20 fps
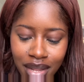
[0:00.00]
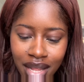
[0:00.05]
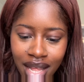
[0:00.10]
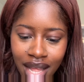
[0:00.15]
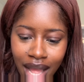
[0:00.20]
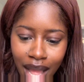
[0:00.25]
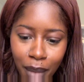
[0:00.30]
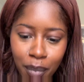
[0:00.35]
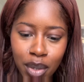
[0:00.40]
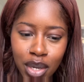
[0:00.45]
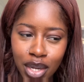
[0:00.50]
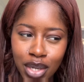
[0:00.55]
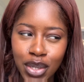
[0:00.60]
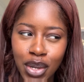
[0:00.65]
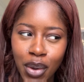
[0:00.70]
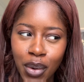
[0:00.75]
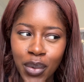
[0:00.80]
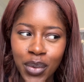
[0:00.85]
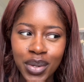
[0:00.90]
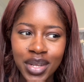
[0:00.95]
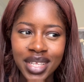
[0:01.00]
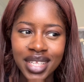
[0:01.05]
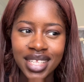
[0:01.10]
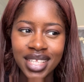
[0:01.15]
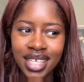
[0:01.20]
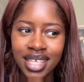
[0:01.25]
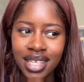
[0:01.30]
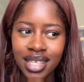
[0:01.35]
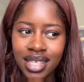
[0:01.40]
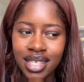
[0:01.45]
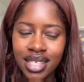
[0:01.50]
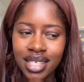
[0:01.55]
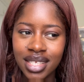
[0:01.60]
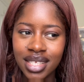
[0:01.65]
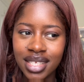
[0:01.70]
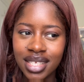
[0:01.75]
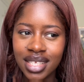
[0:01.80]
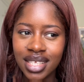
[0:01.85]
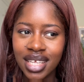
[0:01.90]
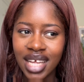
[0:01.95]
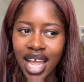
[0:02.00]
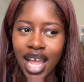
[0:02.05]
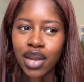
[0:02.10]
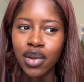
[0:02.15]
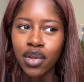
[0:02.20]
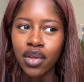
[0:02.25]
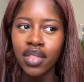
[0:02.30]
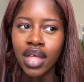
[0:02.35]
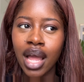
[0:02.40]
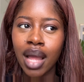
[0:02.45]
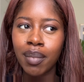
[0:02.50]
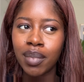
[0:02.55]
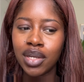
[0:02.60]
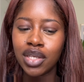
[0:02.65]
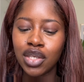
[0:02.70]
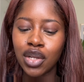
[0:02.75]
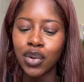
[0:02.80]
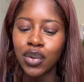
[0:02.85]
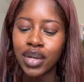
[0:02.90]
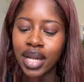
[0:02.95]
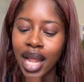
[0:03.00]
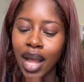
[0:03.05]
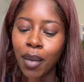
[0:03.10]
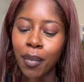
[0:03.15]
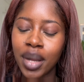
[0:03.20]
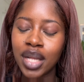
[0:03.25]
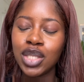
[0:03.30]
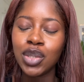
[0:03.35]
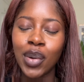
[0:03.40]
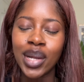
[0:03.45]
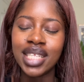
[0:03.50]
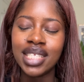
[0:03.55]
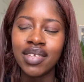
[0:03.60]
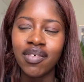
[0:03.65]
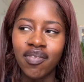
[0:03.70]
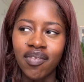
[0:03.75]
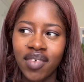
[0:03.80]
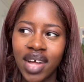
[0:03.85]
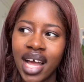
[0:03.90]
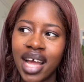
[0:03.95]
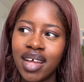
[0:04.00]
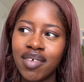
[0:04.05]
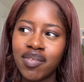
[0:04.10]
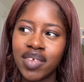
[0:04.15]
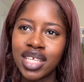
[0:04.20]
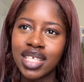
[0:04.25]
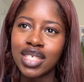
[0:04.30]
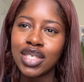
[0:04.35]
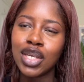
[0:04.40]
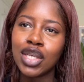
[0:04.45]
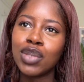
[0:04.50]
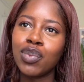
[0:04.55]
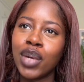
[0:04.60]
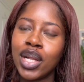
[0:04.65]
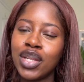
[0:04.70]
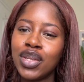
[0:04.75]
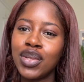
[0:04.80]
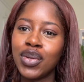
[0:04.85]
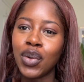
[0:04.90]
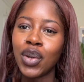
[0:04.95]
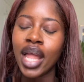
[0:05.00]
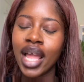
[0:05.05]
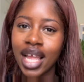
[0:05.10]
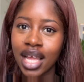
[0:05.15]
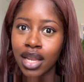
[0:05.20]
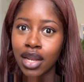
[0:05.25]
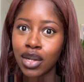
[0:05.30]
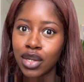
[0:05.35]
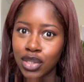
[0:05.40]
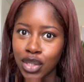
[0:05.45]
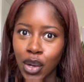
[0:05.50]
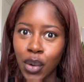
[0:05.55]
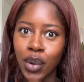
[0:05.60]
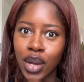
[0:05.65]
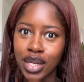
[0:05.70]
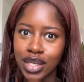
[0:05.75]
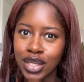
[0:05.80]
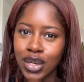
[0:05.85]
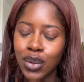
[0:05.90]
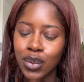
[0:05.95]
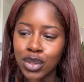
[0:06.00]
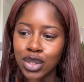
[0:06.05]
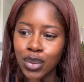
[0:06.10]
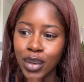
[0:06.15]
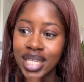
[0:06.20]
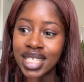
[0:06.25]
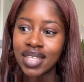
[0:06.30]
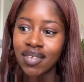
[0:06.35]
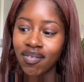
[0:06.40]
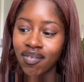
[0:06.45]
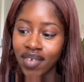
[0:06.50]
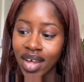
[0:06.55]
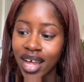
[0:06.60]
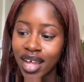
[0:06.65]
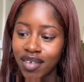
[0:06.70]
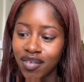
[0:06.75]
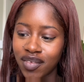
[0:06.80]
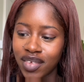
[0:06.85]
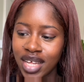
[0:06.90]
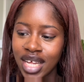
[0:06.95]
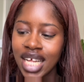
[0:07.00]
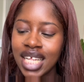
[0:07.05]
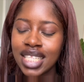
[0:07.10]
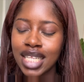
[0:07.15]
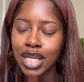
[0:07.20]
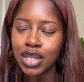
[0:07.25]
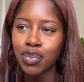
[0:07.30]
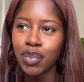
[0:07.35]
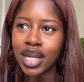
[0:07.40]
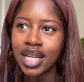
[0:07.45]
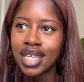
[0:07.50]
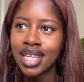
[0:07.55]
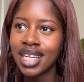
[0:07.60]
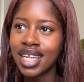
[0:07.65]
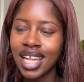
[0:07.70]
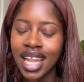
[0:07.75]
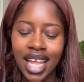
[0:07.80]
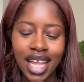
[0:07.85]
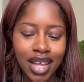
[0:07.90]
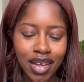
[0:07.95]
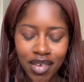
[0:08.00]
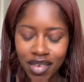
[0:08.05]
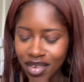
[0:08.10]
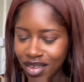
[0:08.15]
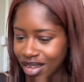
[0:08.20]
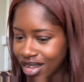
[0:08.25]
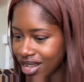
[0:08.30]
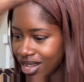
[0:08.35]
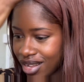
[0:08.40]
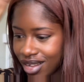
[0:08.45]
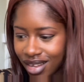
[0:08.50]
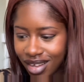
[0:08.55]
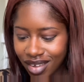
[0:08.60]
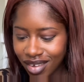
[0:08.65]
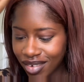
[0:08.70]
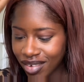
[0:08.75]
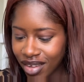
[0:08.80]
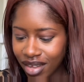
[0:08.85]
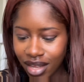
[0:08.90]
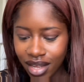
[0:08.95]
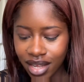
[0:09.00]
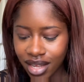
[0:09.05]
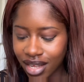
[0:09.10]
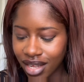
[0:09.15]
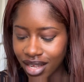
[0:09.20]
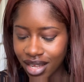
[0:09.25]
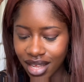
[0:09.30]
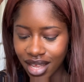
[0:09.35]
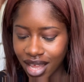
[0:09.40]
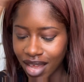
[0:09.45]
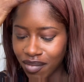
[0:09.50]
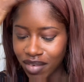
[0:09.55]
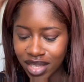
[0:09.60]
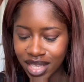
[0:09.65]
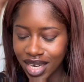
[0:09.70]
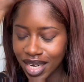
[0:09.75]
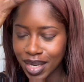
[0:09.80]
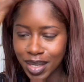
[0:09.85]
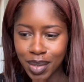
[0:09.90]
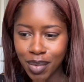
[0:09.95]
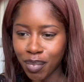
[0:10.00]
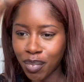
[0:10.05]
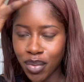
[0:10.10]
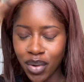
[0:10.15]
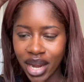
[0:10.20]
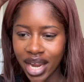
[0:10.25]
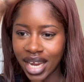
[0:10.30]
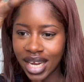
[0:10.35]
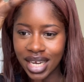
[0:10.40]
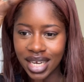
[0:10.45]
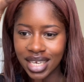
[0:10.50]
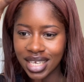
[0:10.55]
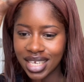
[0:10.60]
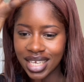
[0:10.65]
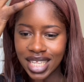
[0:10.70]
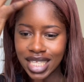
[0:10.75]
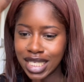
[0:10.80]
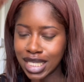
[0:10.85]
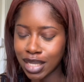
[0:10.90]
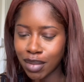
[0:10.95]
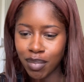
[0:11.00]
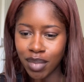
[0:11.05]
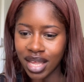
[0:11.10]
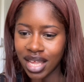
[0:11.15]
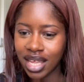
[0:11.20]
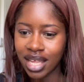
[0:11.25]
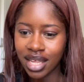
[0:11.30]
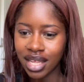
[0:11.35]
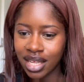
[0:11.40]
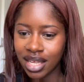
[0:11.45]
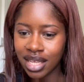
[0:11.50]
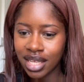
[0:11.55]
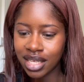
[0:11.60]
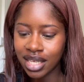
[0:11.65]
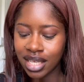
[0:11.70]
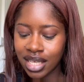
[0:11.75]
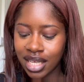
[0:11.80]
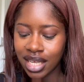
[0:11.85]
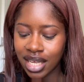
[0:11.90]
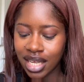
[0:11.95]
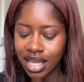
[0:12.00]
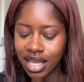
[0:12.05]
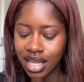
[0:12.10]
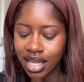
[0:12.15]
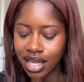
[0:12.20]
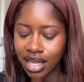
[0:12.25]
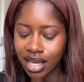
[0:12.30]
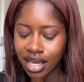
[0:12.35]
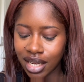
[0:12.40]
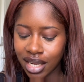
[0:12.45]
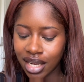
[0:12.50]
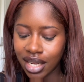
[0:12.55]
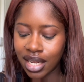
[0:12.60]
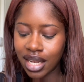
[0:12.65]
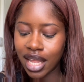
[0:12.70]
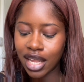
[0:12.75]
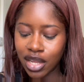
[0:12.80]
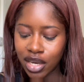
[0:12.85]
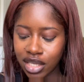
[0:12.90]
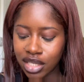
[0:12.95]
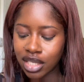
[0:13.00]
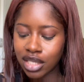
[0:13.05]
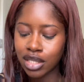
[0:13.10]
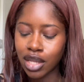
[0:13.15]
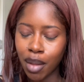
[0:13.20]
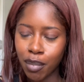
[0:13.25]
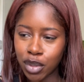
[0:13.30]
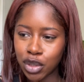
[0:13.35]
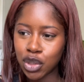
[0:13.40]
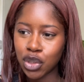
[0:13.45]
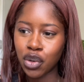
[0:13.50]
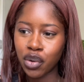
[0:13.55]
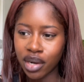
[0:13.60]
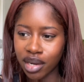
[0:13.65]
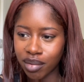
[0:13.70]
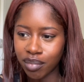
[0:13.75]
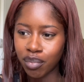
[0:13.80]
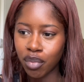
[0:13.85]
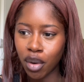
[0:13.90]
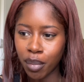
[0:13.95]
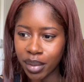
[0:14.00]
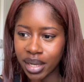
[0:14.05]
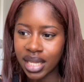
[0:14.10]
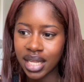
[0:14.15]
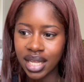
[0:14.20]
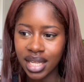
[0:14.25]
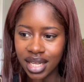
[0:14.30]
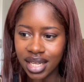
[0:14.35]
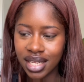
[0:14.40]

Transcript: I'm an adult. I know that I'm an adult now, but 25 is just when you're like an adult. 25, that's when like everything in the brain needs to be, like, you need to start maturing properly.